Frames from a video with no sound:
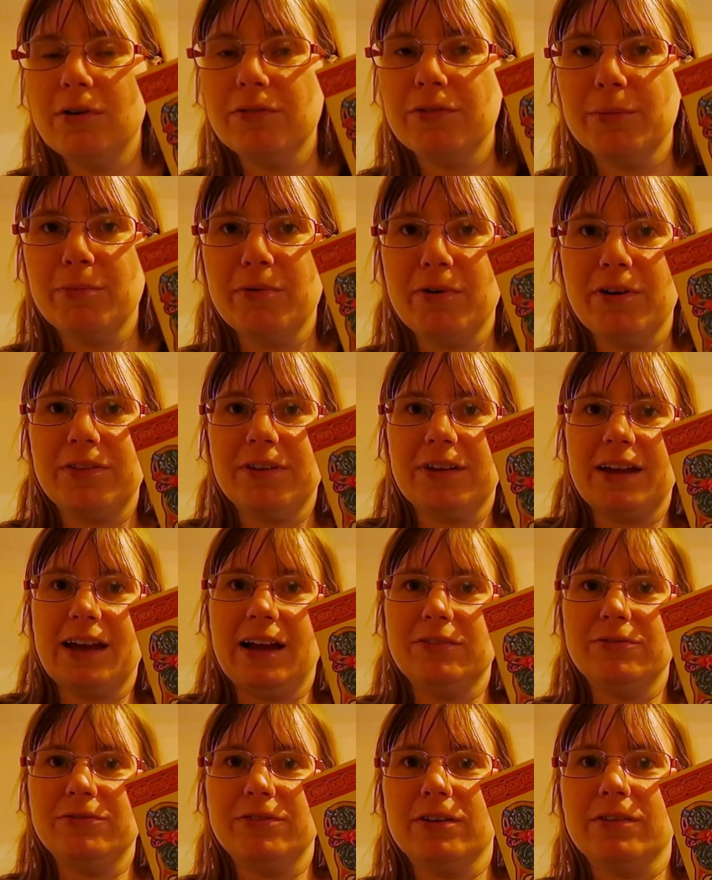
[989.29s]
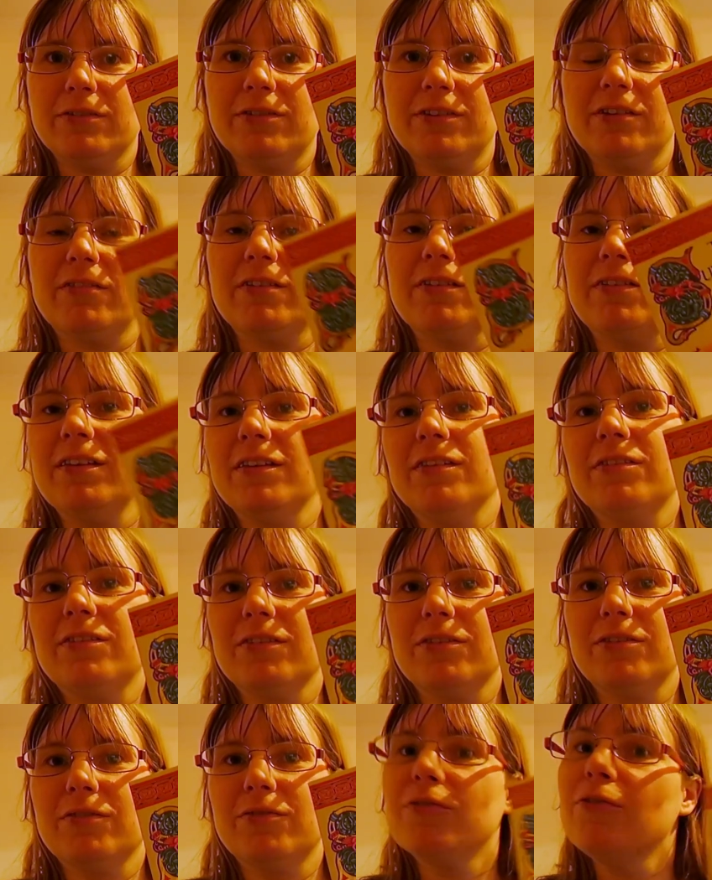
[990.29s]
of the Brother Cadfael series. These
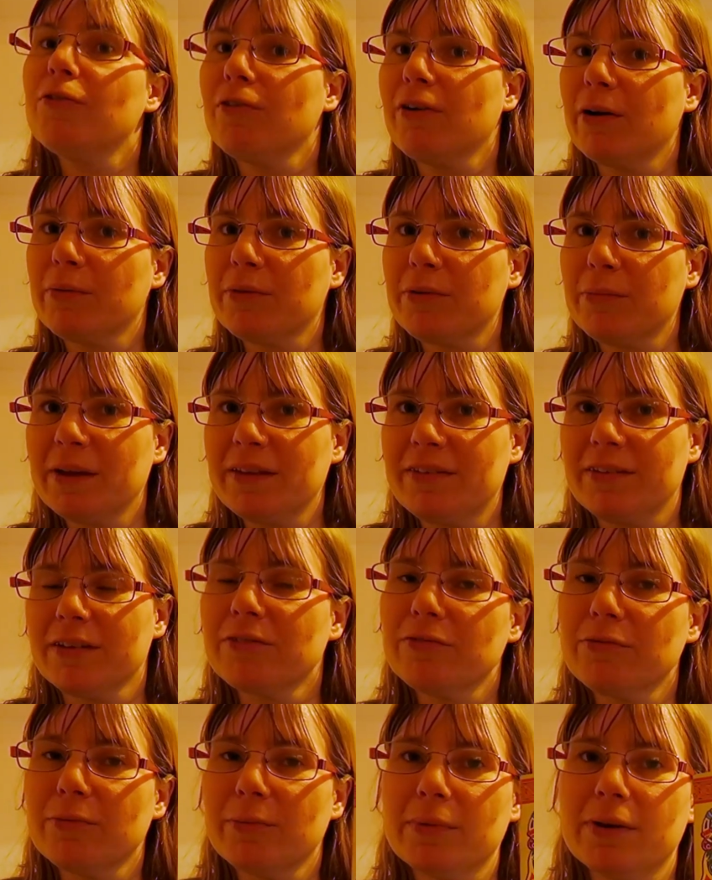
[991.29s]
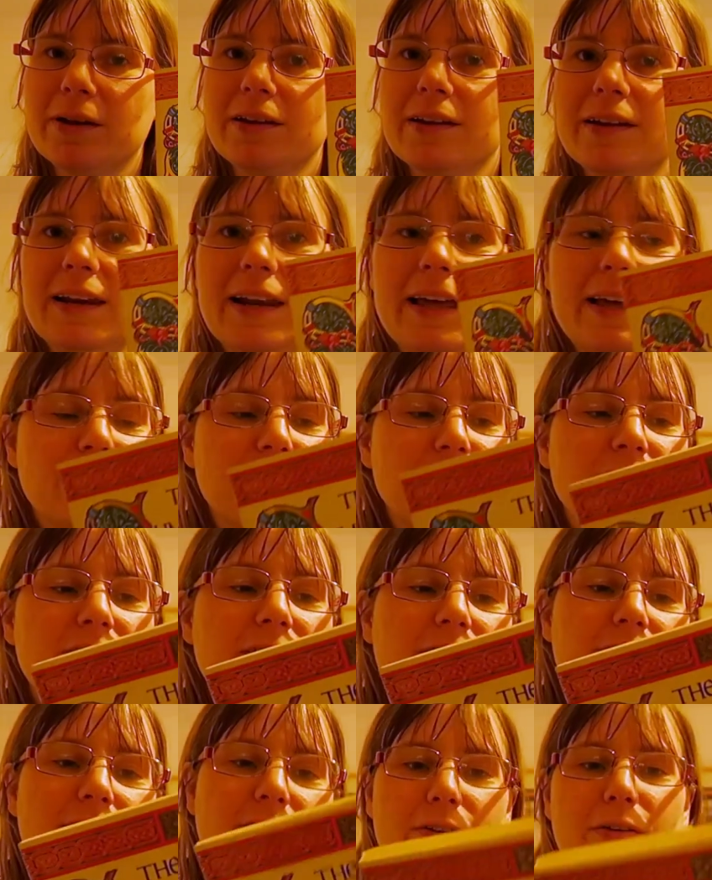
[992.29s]
are the 4 I was missing from my
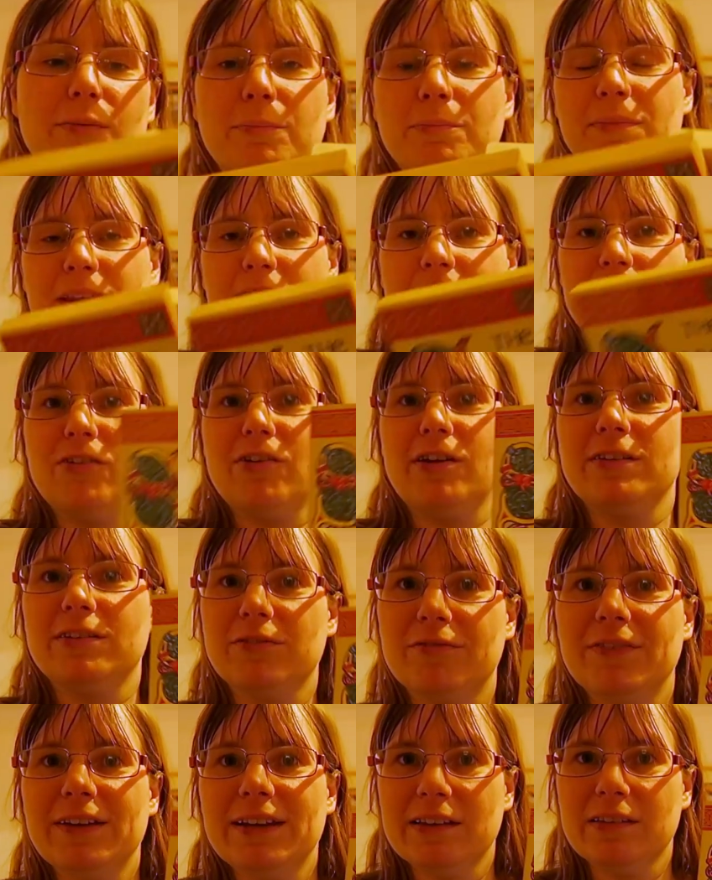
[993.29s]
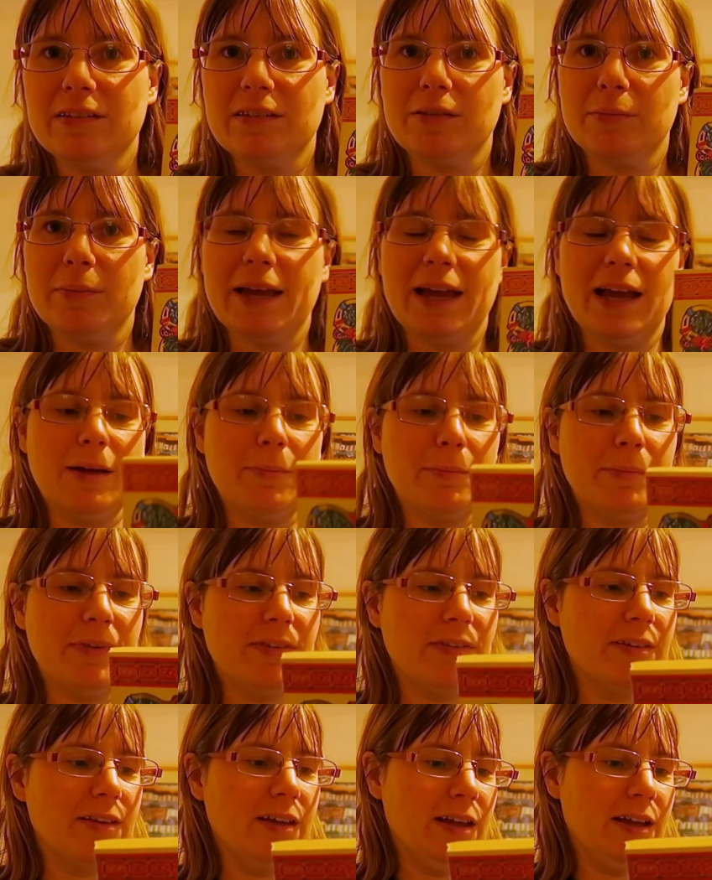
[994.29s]
collection, so great to fill in some
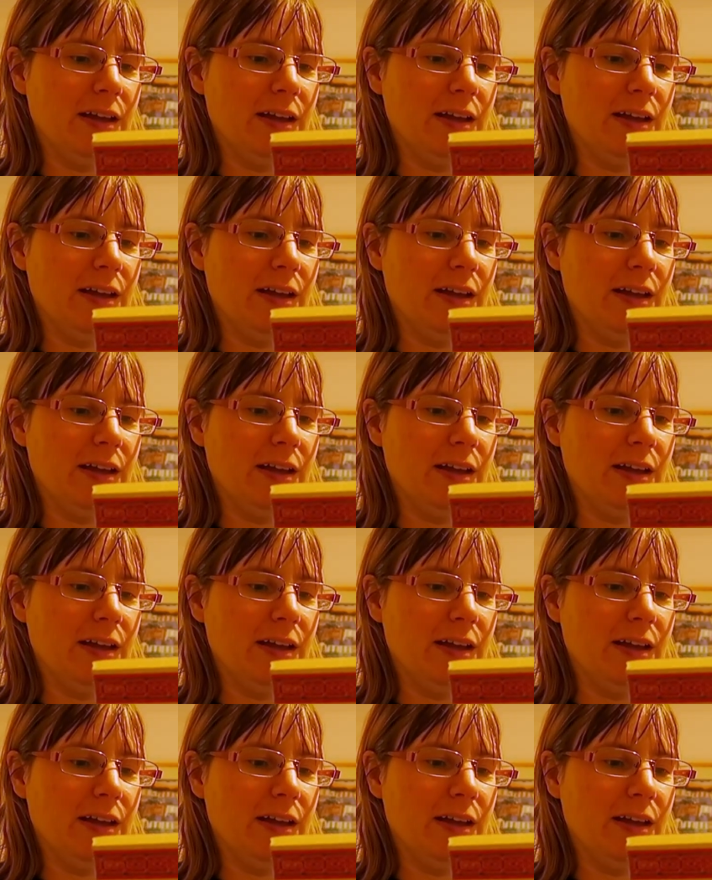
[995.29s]
gaps.